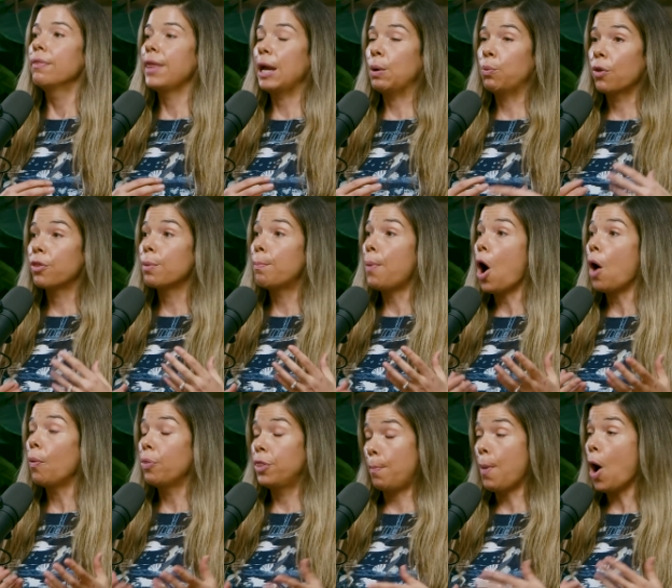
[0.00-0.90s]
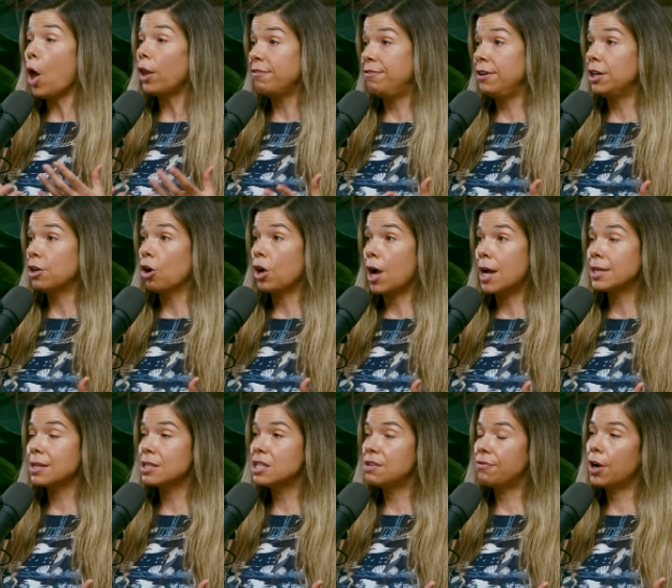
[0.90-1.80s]
like where the, po the polyphenol
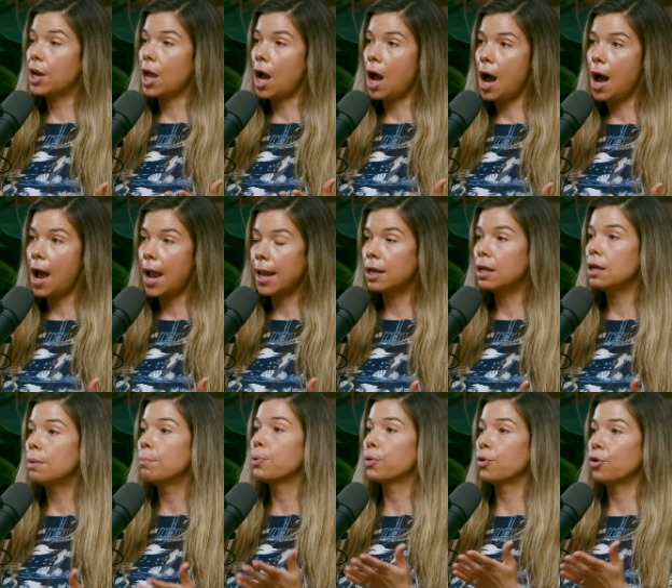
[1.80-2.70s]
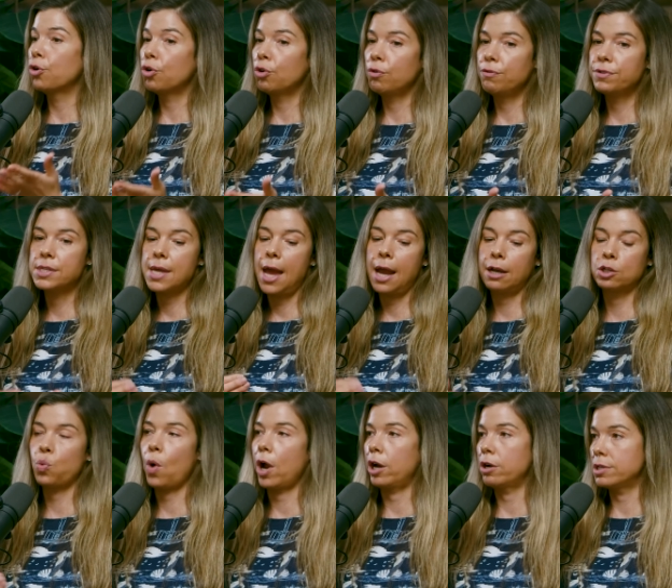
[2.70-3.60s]
content's very high and it improves
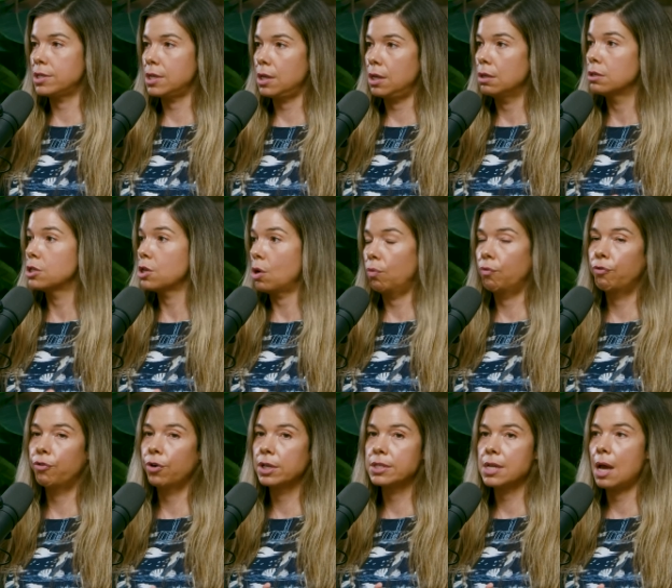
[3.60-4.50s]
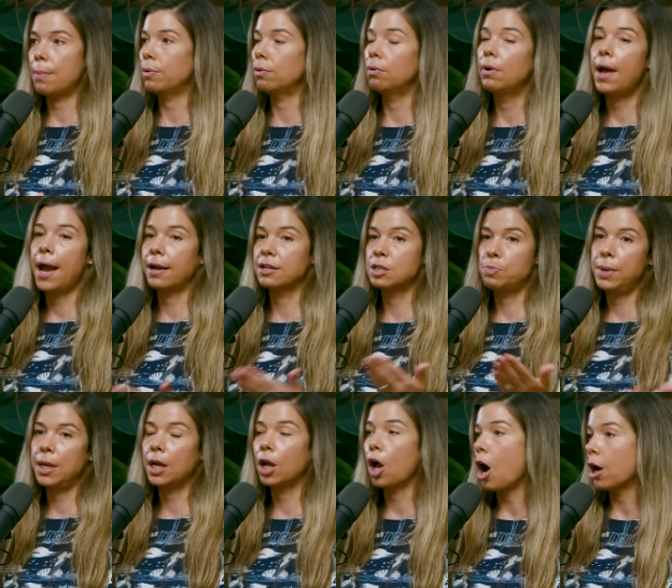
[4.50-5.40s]
X, Y, or Z. So, for example, X
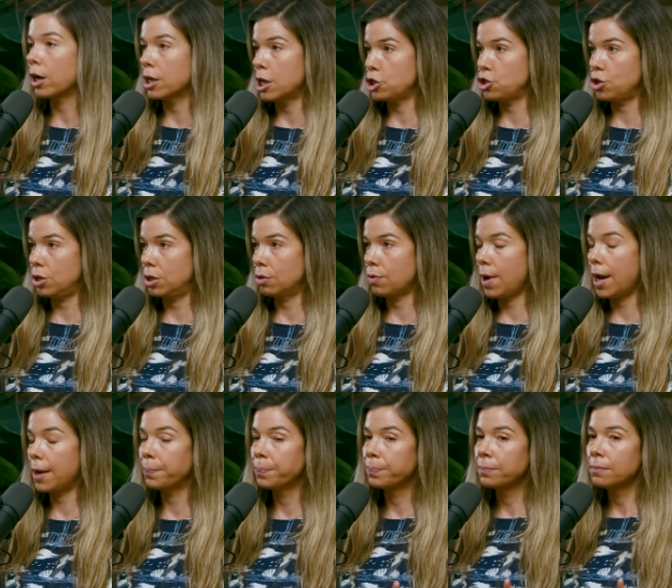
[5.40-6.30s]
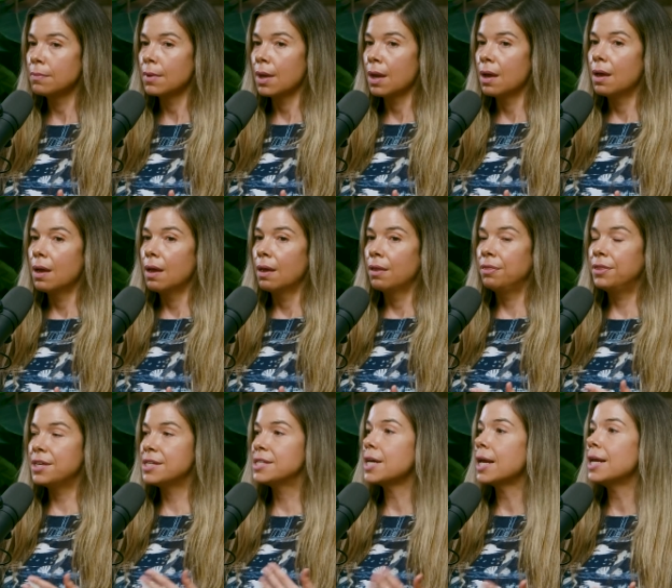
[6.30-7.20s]
being cognition, right?
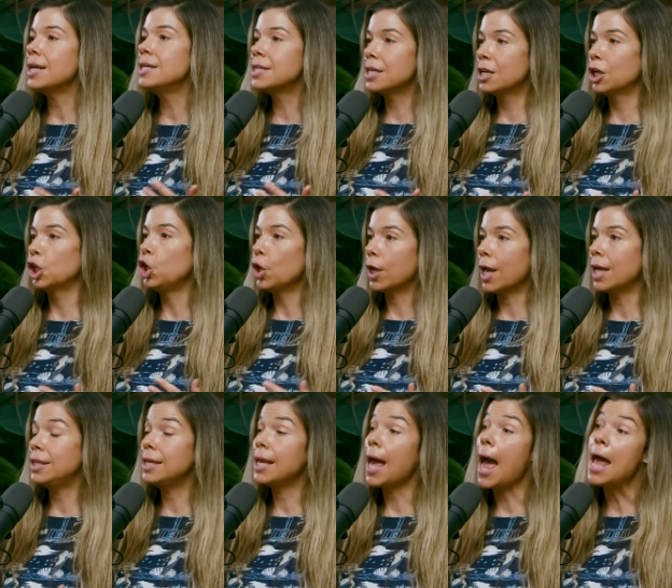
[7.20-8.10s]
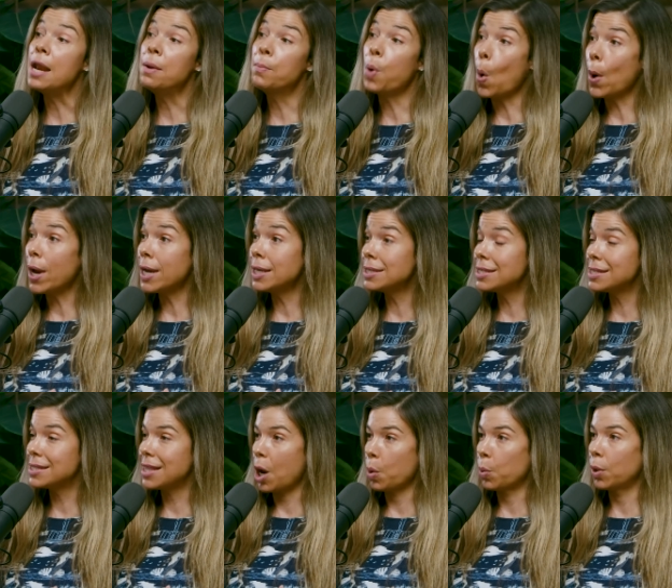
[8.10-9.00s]
The study didn't look at the
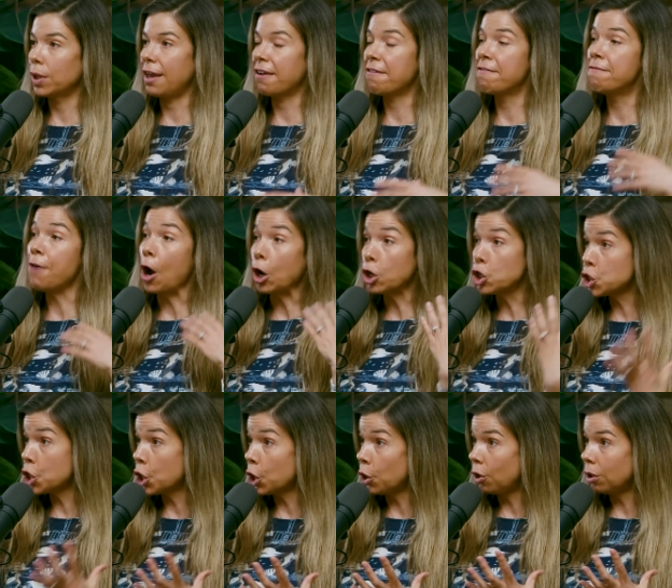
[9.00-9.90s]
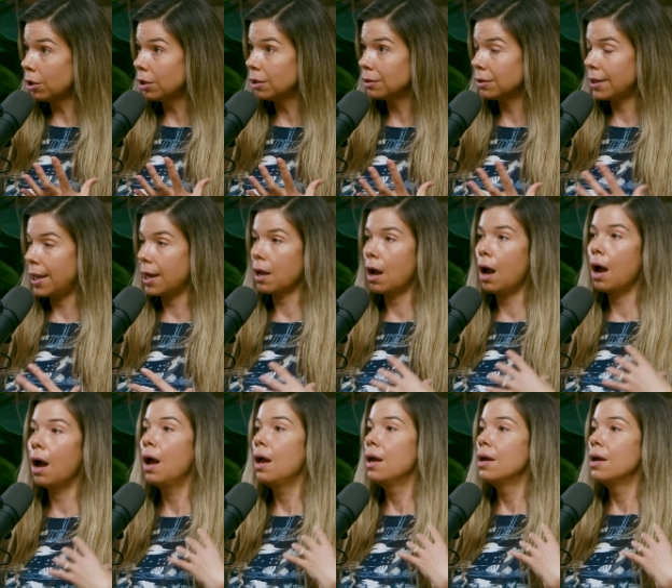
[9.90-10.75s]
endpoints that were like functional, like